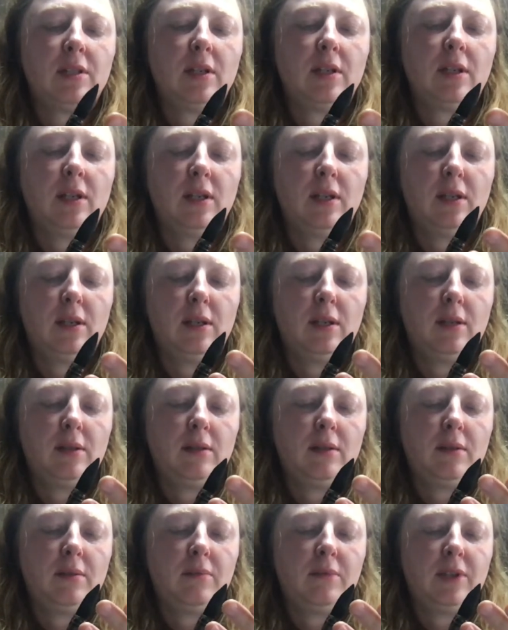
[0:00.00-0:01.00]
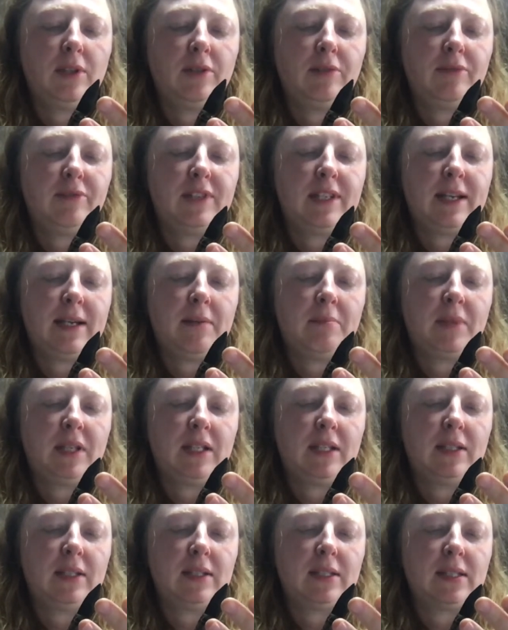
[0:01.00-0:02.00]
Uh, one of them
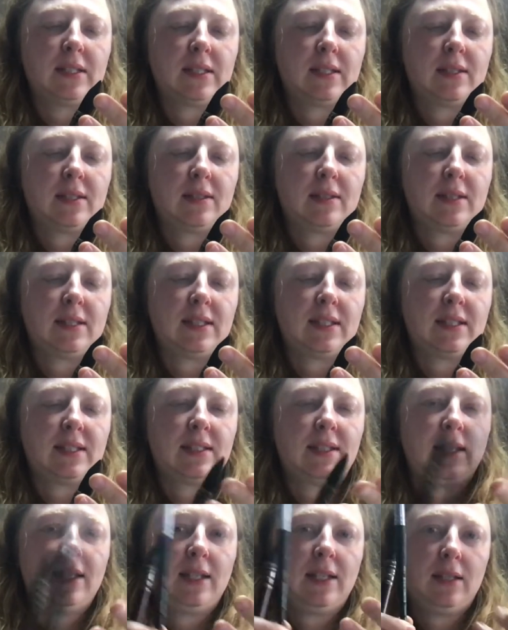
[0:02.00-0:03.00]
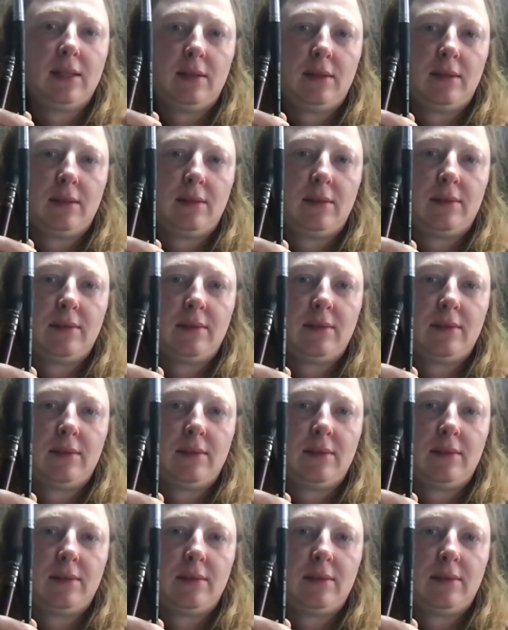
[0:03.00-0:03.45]
is 16